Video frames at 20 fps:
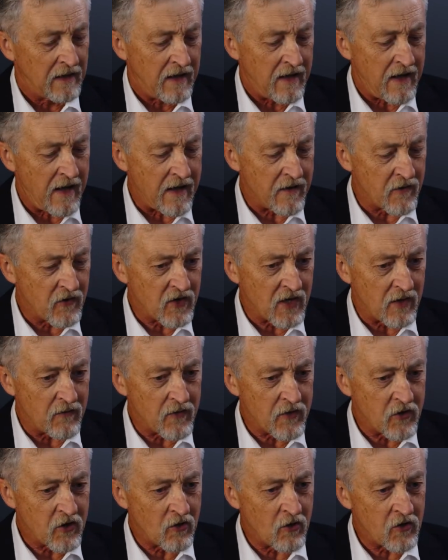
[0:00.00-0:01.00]
And so
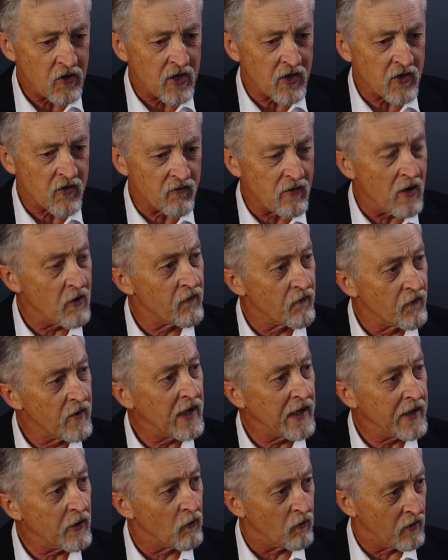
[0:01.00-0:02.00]
the church has grown
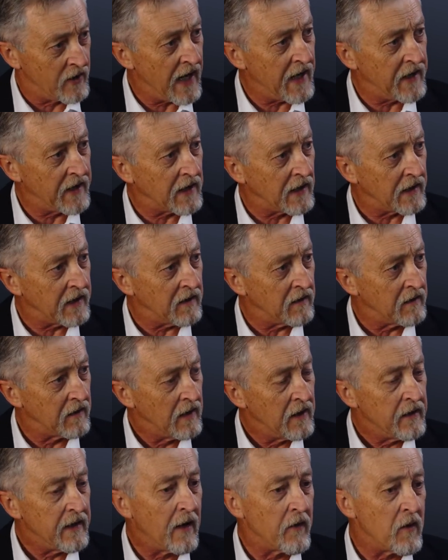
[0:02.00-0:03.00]
really organically.
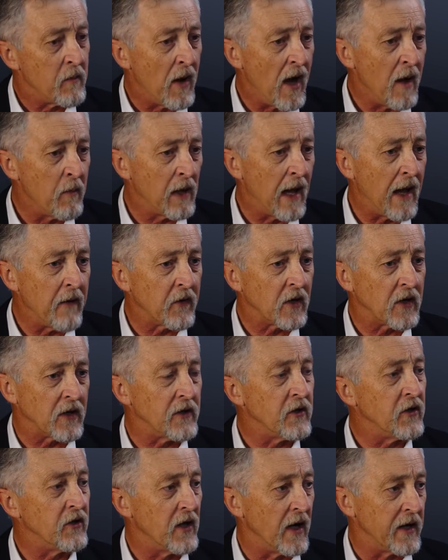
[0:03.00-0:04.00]
Now, the Bible advocate
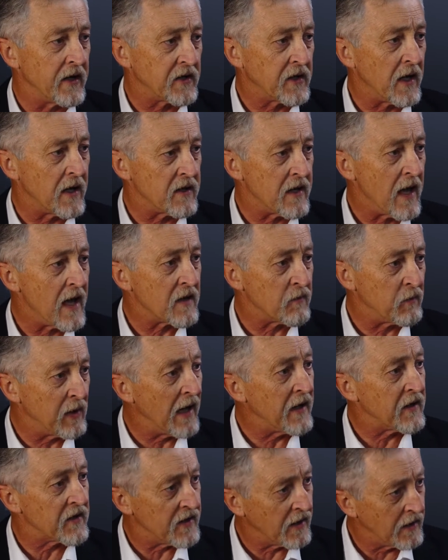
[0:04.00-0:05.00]
in the United States has
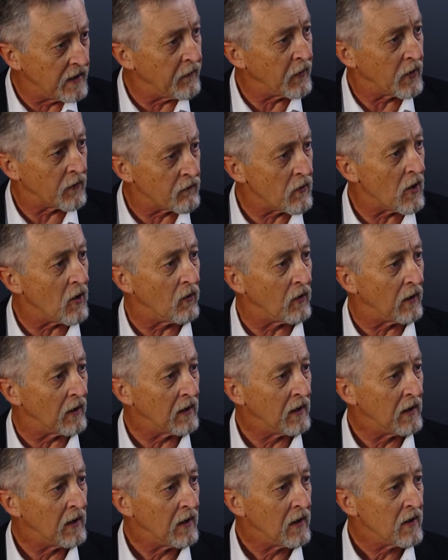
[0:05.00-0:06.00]
played a significant role.
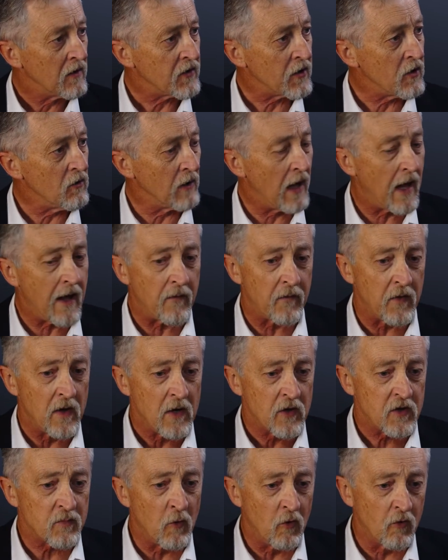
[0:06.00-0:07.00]
So you'll have
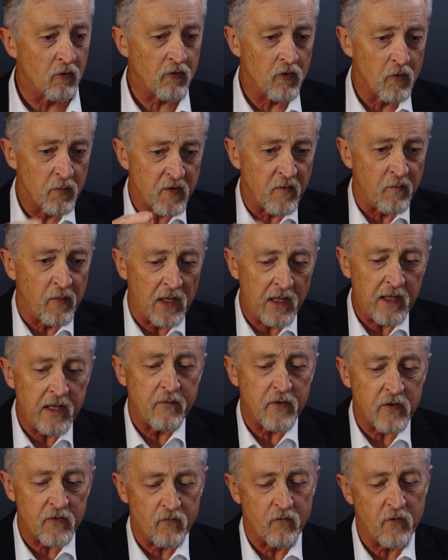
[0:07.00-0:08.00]
small groups of
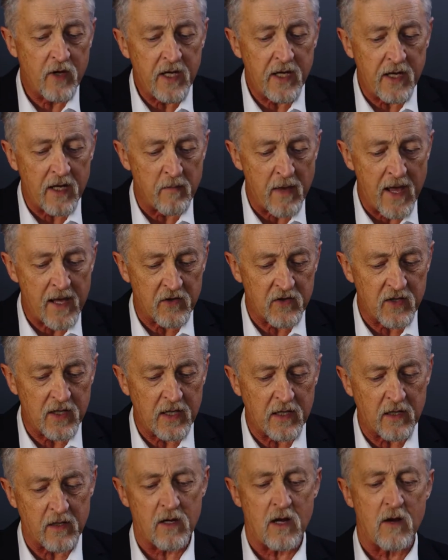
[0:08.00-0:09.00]
believers mm. reading a
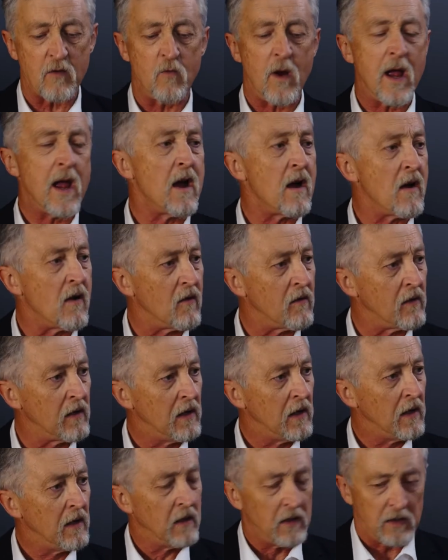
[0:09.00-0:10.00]
magazine and going, wow,
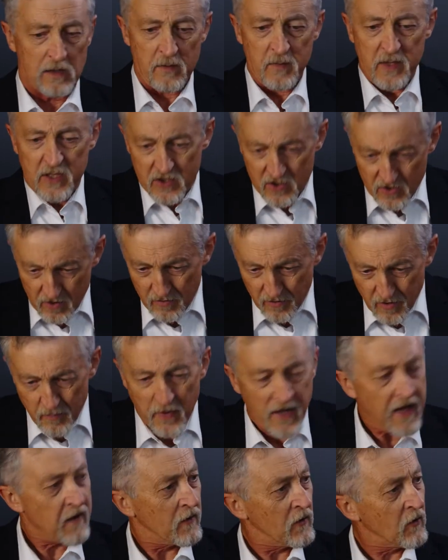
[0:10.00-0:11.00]
let me ch-
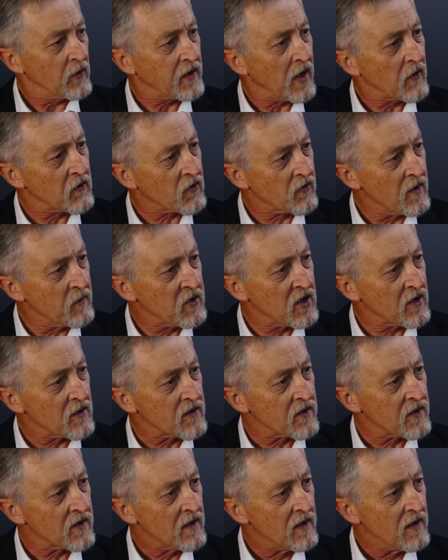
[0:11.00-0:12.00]
compare, look at those
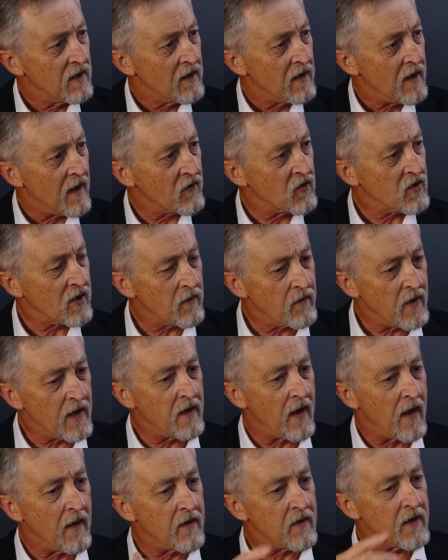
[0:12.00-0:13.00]
scriptures. And so
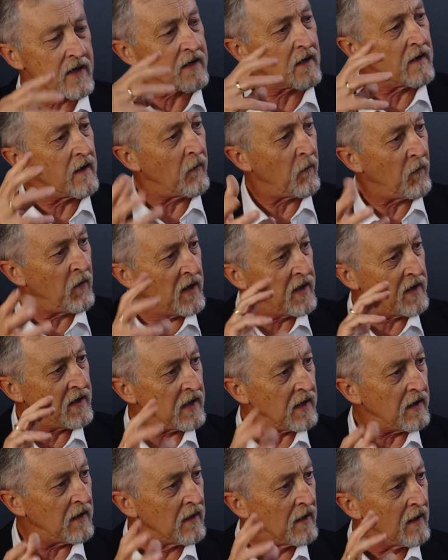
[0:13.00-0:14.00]
then they, there's an
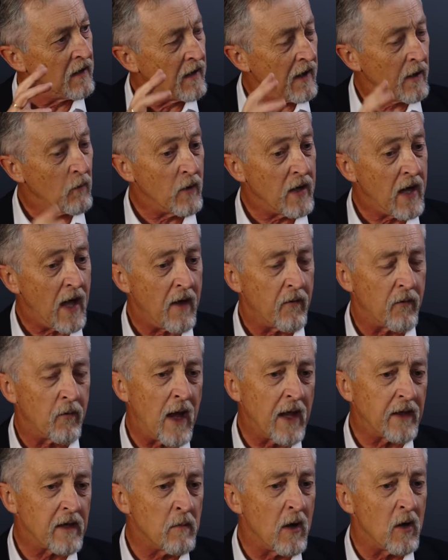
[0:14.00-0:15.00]
affinity. And we have,
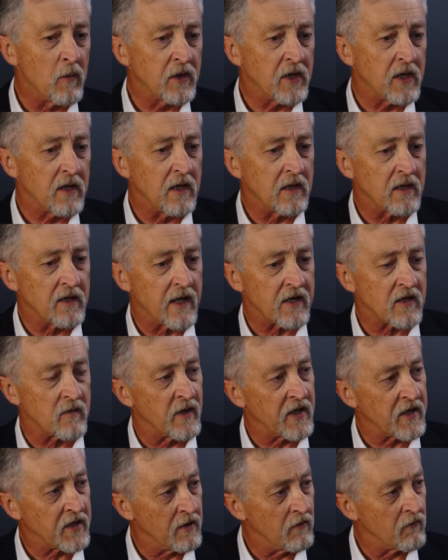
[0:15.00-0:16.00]
at the moment, the International
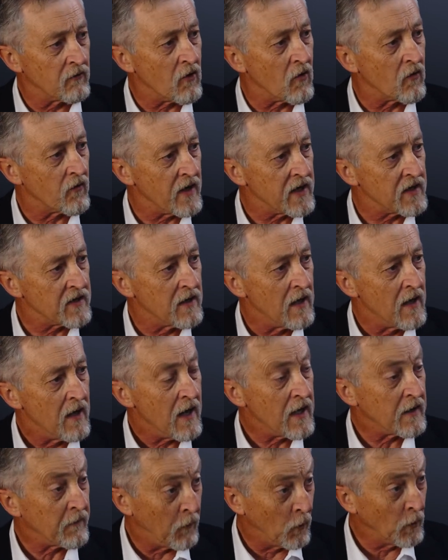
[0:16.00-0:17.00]
Ministerial Congress
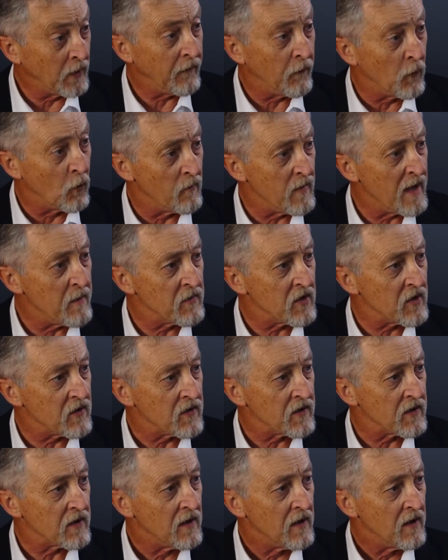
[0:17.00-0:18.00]
has 44
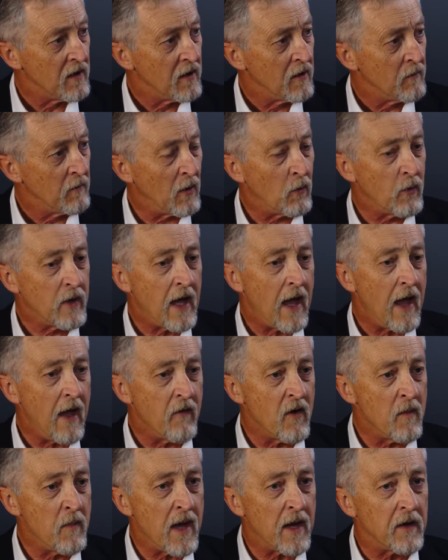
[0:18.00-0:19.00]
members. Okay. But we
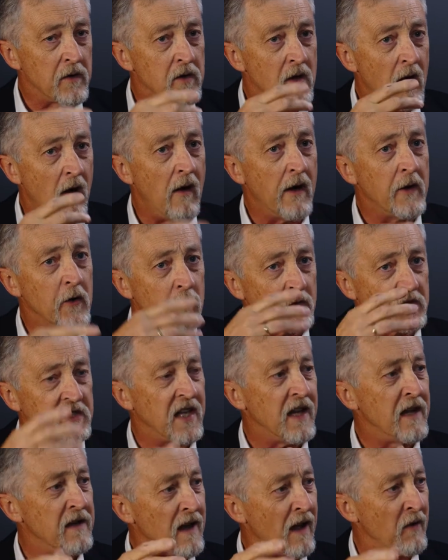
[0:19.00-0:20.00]
have about nine or
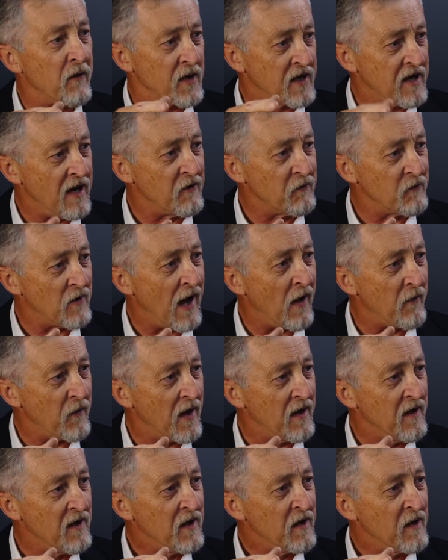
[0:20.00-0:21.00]
ten other, com-
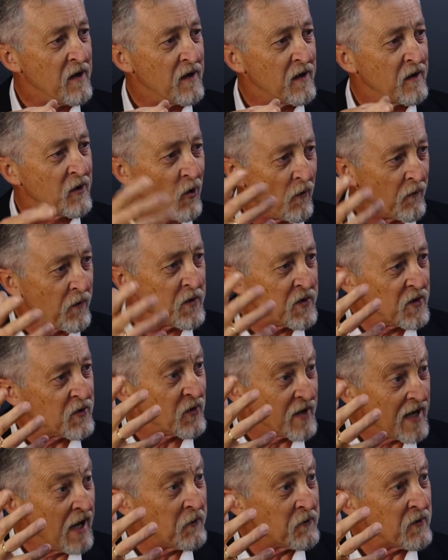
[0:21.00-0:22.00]
other conferences
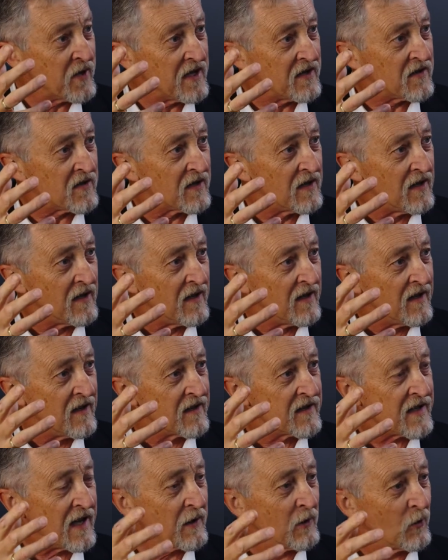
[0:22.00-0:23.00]
or countries
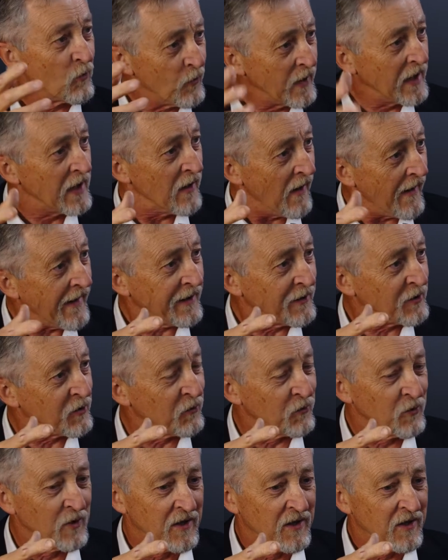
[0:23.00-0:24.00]
saying, look, we'd like
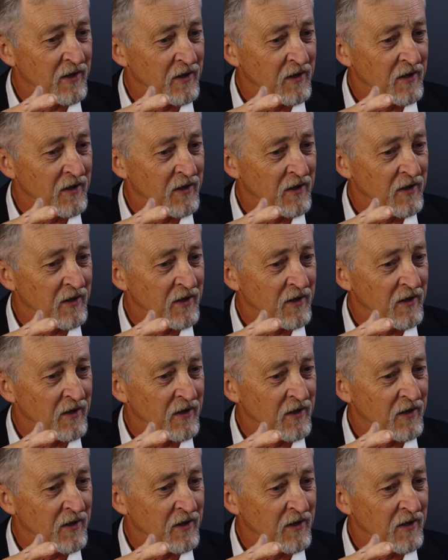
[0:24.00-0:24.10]
to